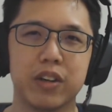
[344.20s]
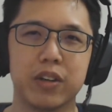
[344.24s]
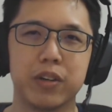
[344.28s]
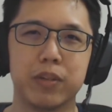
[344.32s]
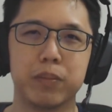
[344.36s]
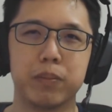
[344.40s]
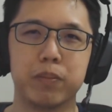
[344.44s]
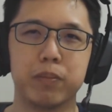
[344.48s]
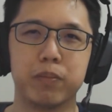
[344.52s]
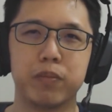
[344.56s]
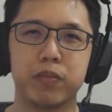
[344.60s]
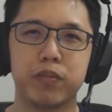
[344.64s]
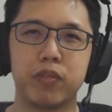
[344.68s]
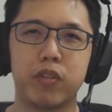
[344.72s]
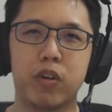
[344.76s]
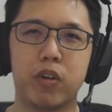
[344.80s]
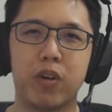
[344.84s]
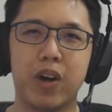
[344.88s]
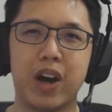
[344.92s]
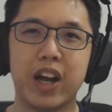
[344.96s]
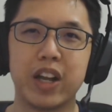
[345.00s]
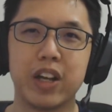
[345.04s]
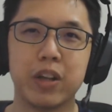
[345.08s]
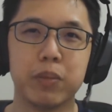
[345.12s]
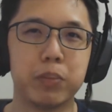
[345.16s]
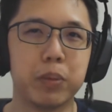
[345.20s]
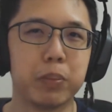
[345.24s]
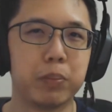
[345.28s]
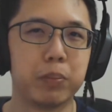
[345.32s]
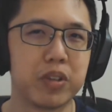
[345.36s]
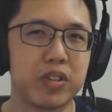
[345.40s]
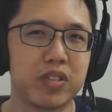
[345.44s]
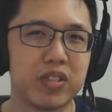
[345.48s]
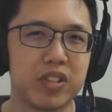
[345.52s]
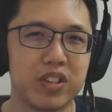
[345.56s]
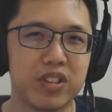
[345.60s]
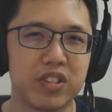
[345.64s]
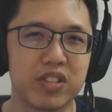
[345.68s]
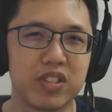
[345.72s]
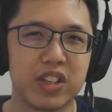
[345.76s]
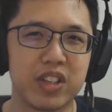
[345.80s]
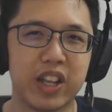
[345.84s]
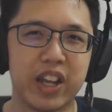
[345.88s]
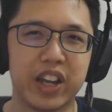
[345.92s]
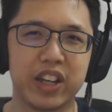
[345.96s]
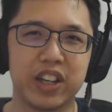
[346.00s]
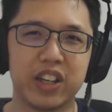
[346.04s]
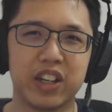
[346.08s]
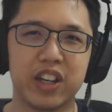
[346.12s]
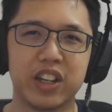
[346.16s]
for other purposes
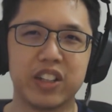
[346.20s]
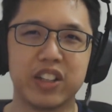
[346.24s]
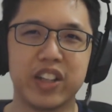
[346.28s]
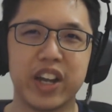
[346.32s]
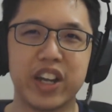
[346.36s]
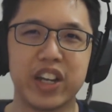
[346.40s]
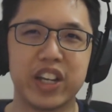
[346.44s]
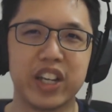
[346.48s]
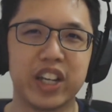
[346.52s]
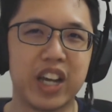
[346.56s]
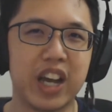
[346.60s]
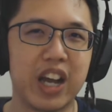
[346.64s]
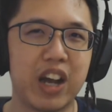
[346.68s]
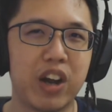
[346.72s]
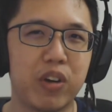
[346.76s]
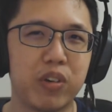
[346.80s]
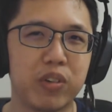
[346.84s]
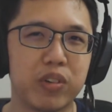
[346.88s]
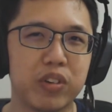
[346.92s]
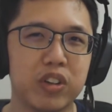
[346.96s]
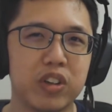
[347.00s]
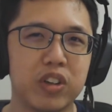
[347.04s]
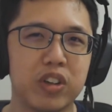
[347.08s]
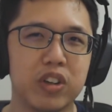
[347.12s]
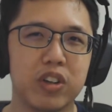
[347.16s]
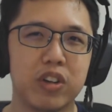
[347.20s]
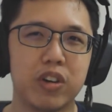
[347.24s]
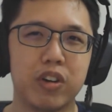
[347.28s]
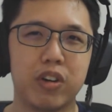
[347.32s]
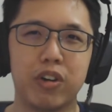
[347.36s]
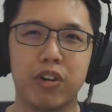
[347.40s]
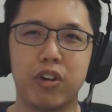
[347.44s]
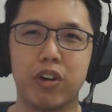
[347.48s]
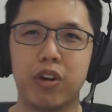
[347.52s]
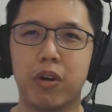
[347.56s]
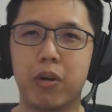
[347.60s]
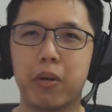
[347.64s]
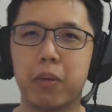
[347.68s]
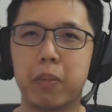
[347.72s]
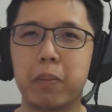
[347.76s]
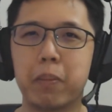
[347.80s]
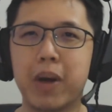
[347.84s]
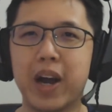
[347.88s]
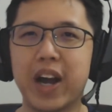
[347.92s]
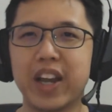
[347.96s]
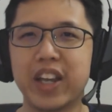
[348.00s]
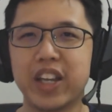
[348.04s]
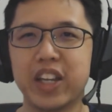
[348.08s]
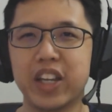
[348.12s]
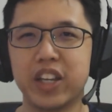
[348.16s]
like dining out or
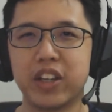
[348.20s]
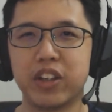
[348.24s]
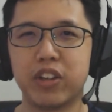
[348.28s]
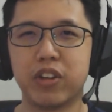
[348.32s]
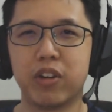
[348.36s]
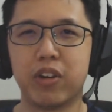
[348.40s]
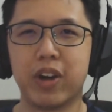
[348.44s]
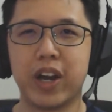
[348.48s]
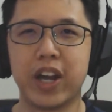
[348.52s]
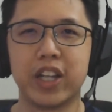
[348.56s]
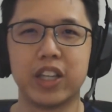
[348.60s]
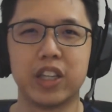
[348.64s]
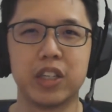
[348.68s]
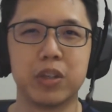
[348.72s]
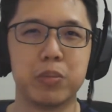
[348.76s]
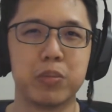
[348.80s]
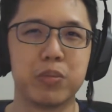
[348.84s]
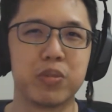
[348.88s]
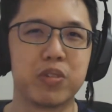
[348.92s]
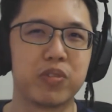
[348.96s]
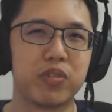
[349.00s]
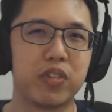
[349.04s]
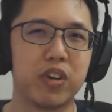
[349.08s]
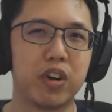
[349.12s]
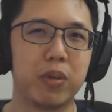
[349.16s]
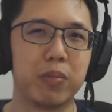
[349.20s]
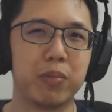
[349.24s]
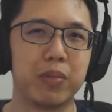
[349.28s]
buying your items from